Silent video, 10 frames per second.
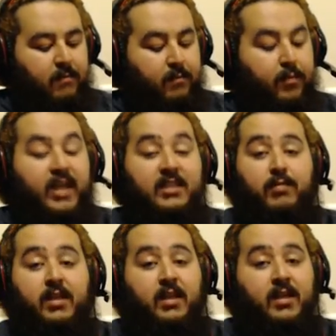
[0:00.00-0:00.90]

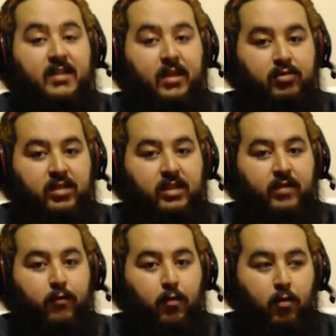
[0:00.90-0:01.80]
possibly the Nintendo
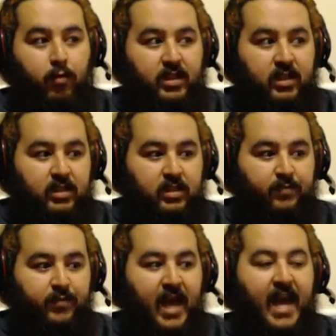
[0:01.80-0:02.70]
64, which is,
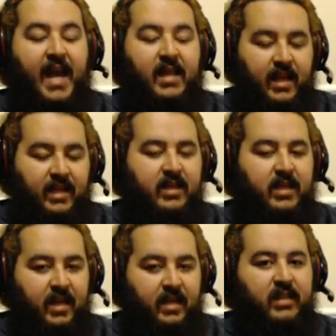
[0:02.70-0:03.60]
I had the
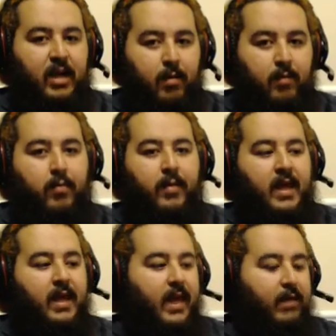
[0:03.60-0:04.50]
SNES. I remember
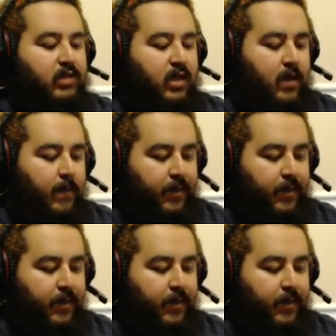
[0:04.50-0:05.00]
playing games, a